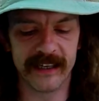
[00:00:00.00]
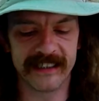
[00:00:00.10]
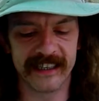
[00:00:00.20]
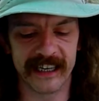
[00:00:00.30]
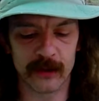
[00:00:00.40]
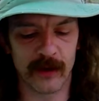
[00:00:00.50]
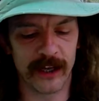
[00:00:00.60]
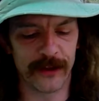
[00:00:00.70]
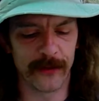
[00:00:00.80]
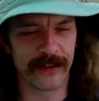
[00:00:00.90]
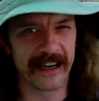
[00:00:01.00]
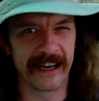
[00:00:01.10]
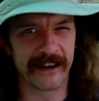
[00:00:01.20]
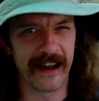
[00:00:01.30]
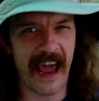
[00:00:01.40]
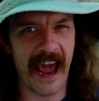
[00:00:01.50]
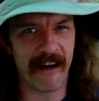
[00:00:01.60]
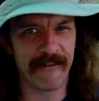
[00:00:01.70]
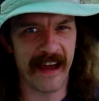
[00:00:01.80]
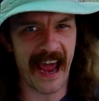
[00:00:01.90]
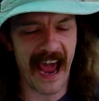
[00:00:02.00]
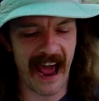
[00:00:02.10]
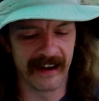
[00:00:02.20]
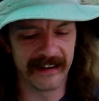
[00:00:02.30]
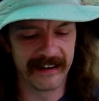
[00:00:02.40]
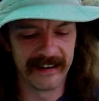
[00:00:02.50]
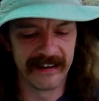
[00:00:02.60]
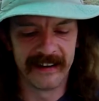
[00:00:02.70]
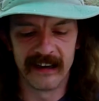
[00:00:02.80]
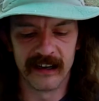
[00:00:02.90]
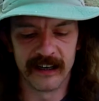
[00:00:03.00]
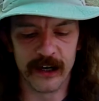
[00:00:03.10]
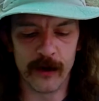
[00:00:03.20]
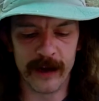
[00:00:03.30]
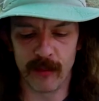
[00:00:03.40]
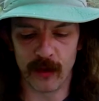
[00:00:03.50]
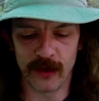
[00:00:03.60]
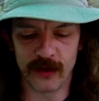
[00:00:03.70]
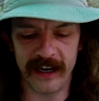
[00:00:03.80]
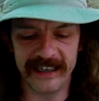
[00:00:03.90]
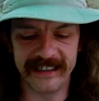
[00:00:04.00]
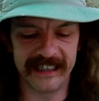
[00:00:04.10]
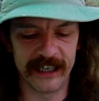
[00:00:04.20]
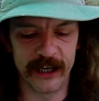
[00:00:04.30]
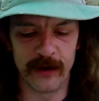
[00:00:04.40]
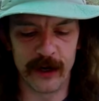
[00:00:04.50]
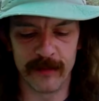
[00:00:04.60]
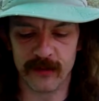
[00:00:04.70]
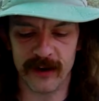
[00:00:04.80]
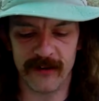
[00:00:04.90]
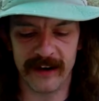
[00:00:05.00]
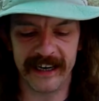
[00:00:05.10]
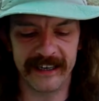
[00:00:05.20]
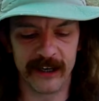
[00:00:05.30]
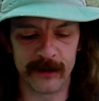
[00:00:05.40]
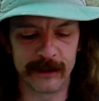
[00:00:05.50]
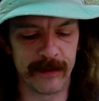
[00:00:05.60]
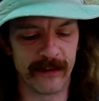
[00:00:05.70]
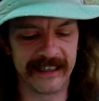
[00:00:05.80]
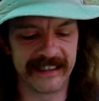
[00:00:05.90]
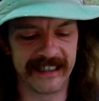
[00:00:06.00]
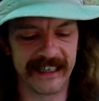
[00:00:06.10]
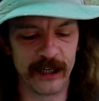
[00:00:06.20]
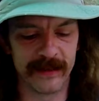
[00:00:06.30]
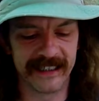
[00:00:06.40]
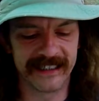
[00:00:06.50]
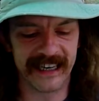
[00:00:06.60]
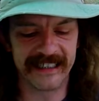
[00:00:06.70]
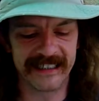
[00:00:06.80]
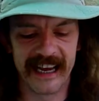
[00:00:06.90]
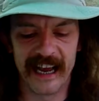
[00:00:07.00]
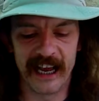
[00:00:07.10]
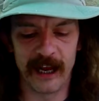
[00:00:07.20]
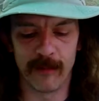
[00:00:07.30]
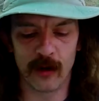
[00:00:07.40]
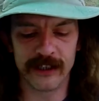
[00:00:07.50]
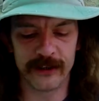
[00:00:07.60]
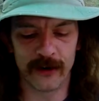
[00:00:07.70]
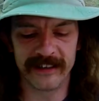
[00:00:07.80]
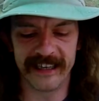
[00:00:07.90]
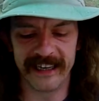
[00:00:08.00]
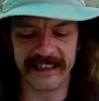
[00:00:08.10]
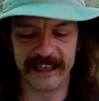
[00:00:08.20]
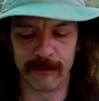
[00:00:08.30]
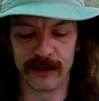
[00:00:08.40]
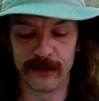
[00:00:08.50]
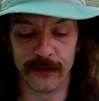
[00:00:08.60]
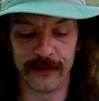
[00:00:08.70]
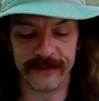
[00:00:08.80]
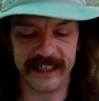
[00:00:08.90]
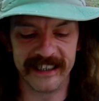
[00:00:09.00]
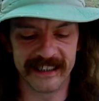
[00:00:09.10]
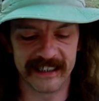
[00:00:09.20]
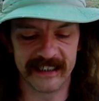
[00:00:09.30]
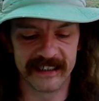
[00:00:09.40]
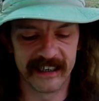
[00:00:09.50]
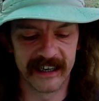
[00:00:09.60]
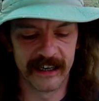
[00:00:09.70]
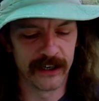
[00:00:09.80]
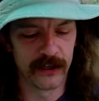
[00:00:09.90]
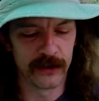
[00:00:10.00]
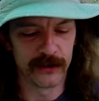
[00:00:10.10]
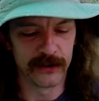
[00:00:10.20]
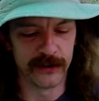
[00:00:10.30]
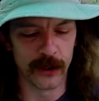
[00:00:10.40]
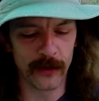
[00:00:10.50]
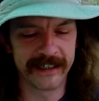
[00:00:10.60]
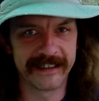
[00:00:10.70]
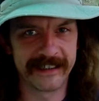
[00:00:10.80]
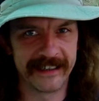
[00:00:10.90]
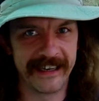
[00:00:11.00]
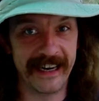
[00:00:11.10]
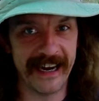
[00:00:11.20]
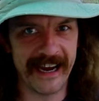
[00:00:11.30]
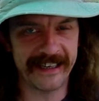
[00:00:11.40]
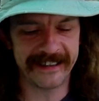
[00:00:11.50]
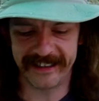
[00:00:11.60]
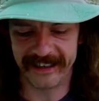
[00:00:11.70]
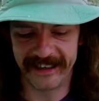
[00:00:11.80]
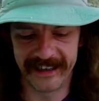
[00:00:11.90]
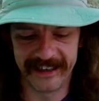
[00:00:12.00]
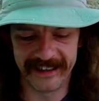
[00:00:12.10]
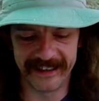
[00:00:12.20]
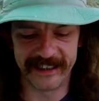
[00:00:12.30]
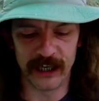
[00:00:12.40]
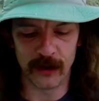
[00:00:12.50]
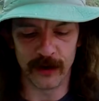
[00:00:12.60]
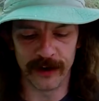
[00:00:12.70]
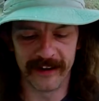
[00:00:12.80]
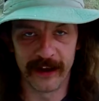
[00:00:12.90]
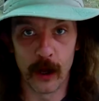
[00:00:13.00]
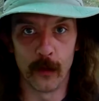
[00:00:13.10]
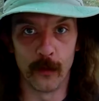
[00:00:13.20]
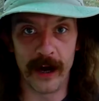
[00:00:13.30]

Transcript: No instincts, well, don't think he could have had. No inborn traits, no human rearing, no experience in human sense, and more stored data than a platoon of geniuses. Jokes? he asked. Let's hear one.